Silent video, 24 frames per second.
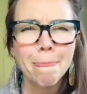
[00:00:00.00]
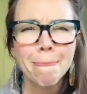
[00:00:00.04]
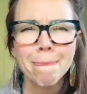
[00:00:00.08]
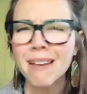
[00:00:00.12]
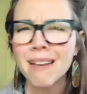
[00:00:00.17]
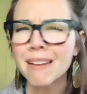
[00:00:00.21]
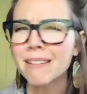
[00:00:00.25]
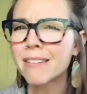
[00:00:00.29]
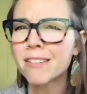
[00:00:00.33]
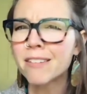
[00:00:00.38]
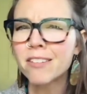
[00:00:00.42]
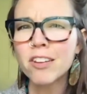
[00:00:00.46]

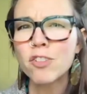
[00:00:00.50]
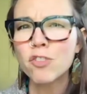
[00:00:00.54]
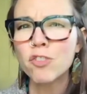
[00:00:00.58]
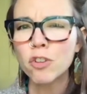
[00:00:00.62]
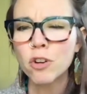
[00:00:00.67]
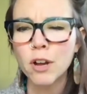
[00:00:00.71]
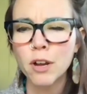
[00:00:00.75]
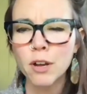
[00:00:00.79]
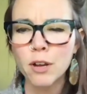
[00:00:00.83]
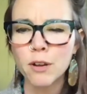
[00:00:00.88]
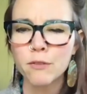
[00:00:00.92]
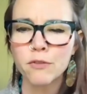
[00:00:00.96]
As a teacher
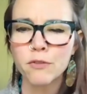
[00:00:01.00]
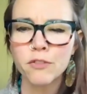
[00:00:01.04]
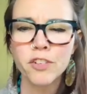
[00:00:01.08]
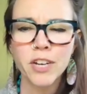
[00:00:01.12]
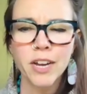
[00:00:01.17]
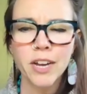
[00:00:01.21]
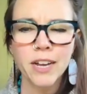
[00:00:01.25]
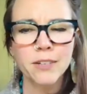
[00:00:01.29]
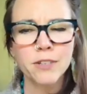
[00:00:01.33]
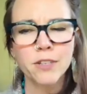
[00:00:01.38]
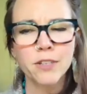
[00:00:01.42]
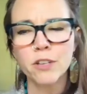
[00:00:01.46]
of
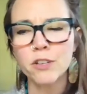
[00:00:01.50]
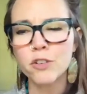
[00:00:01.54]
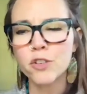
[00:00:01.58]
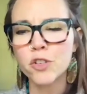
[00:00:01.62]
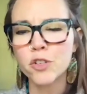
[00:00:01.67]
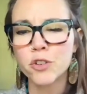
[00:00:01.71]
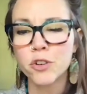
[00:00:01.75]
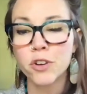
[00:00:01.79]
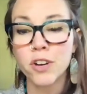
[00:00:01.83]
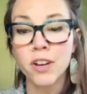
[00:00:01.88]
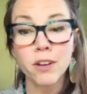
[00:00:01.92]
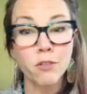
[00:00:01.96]
jazz
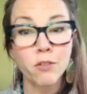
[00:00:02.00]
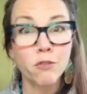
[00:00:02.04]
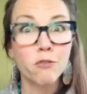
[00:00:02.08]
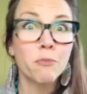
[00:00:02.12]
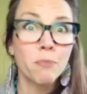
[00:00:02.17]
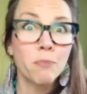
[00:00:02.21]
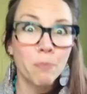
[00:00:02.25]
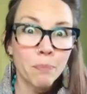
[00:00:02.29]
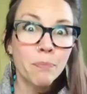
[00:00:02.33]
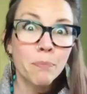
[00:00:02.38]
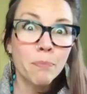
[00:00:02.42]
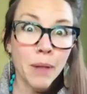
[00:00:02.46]
history, of
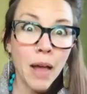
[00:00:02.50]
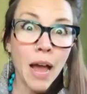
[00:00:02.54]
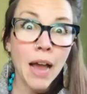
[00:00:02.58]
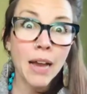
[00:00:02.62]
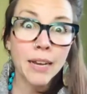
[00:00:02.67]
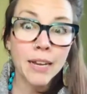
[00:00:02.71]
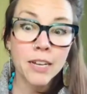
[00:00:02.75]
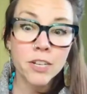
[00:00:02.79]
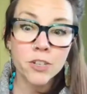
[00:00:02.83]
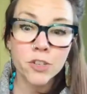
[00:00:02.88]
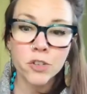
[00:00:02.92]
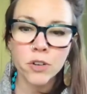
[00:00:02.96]
Black
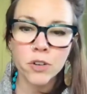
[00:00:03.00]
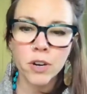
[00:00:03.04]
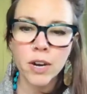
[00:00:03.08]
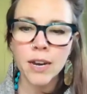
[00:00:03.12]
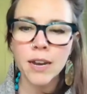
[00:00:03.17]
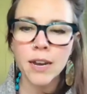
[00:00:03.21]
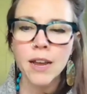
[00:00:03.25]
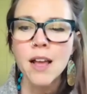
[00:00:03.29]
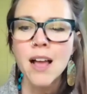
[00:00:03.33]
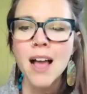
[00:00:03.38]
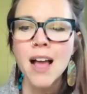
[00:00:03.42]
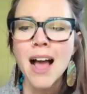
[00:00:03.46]
history,